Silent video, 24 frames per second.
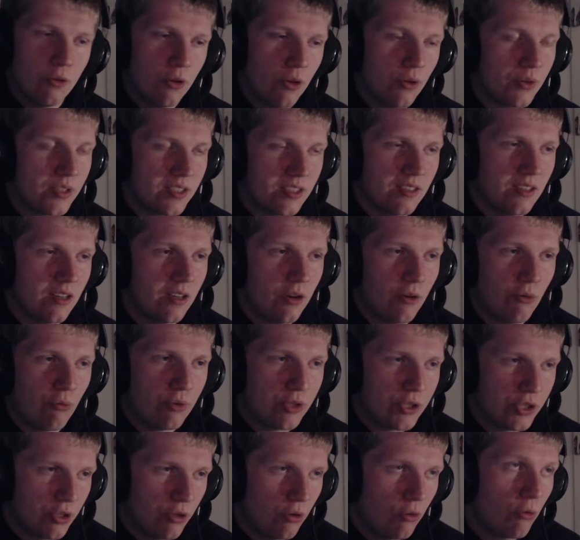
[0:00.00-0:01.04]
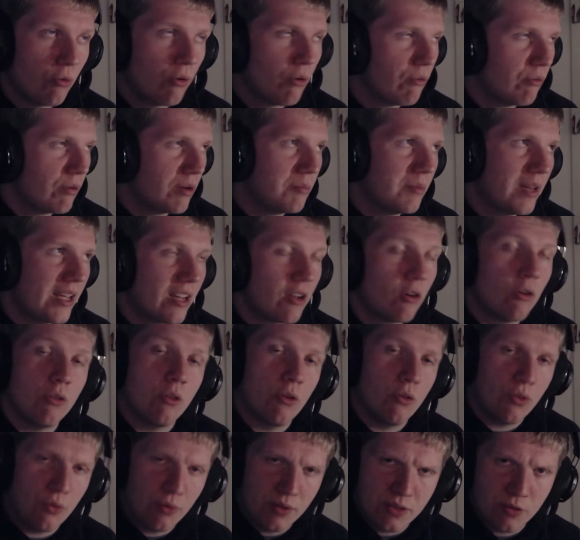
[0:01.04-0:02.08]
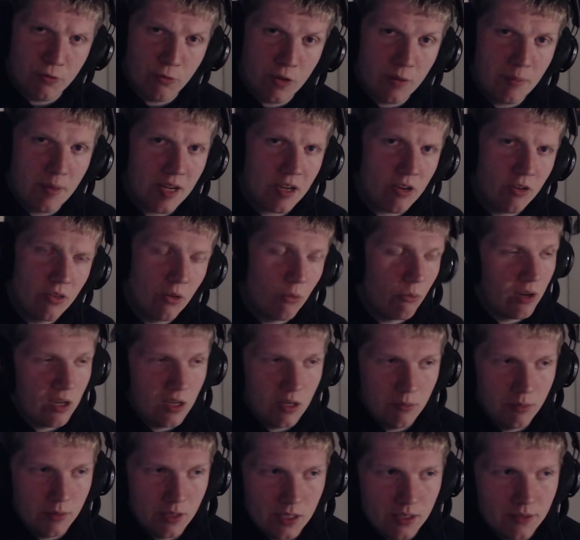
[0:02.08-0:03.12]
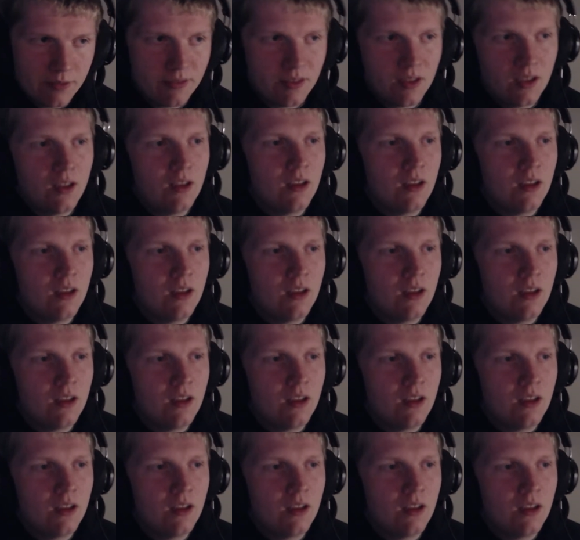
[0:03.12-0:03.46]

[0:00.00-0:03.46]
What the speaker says: There isn't an original or a remake, although there is a remake on the way, I believe.